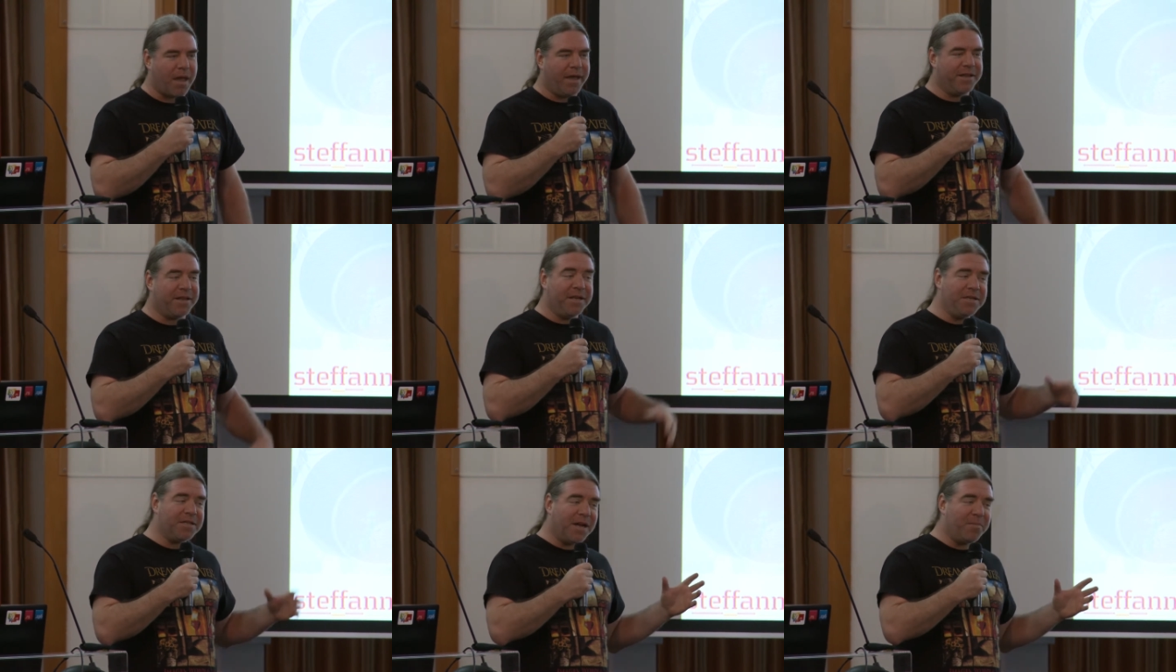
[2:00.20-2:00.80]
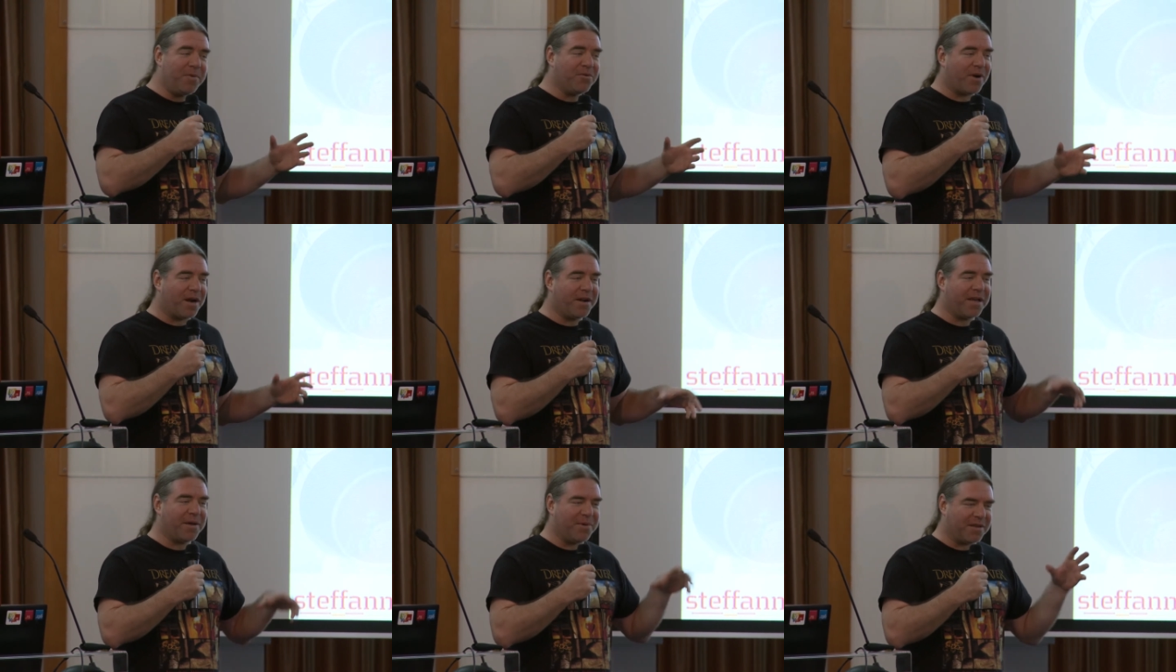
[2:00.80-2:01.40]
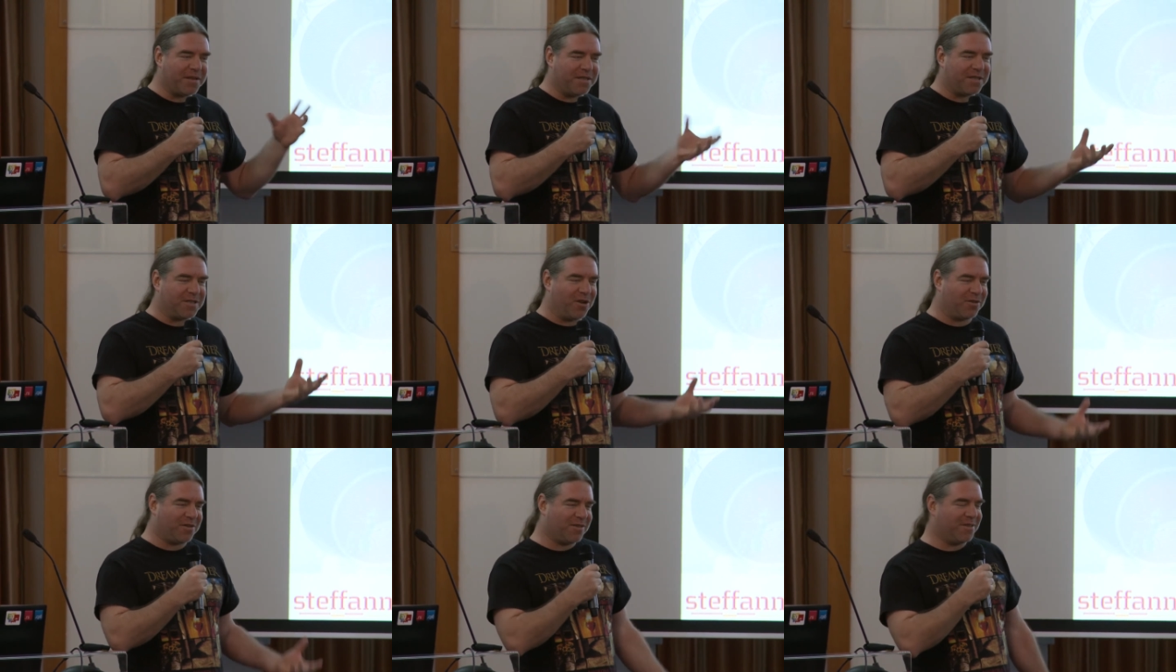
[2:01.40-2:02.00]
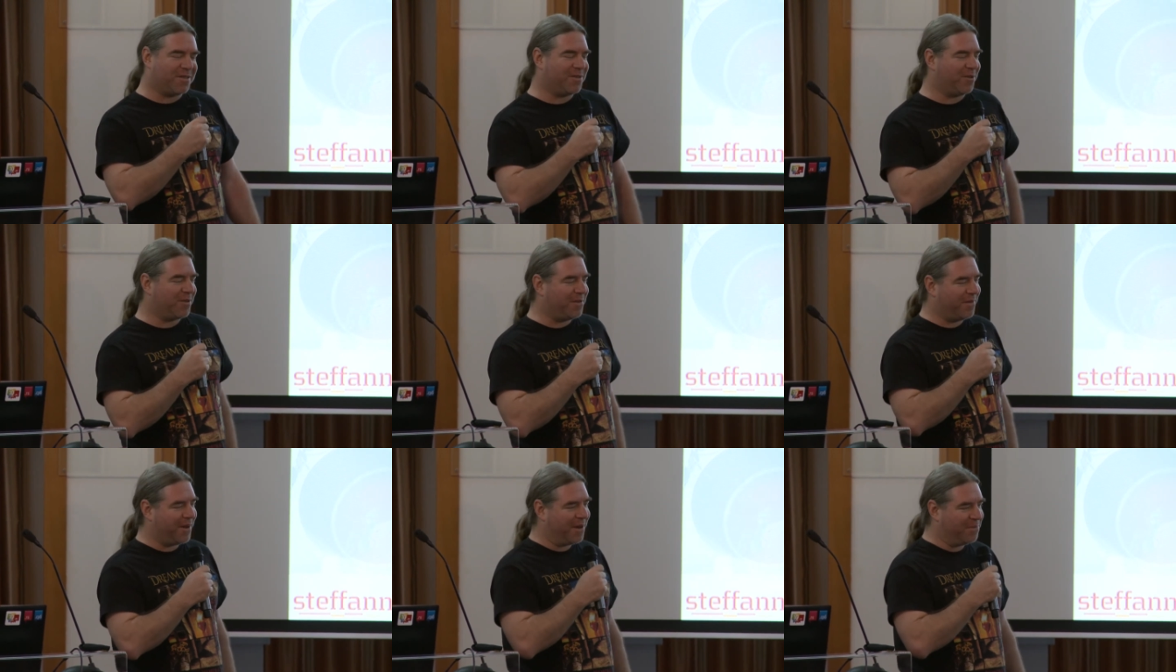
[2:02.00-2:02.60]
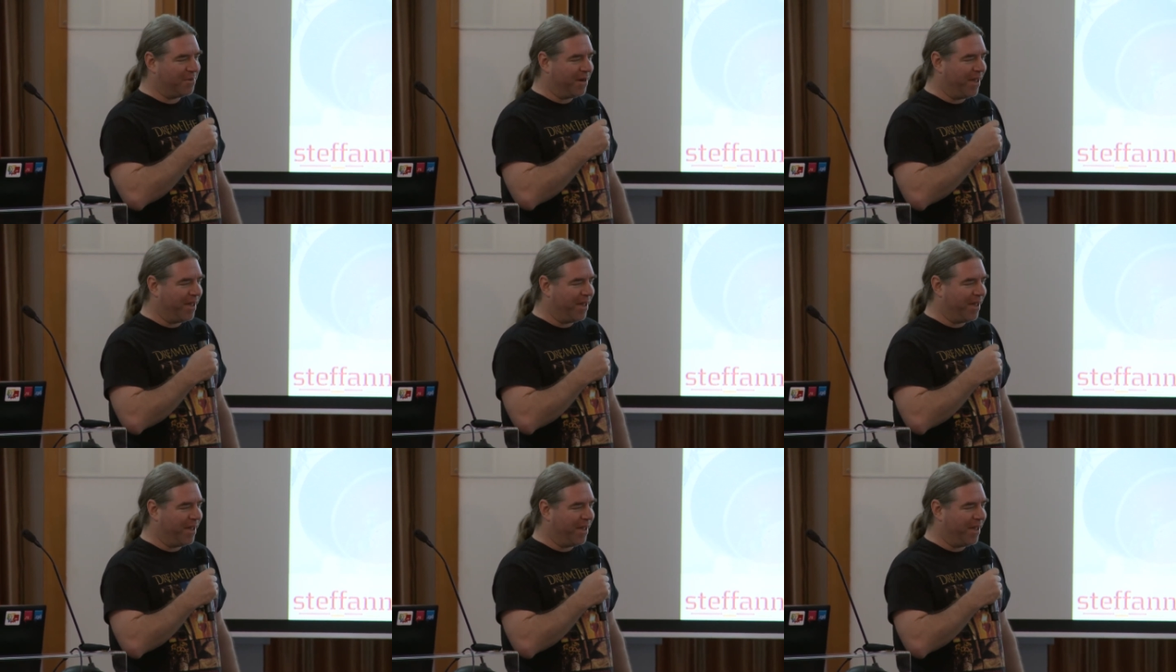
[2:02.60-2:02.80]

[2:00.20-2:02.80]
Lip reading: It is up and running, but it's not available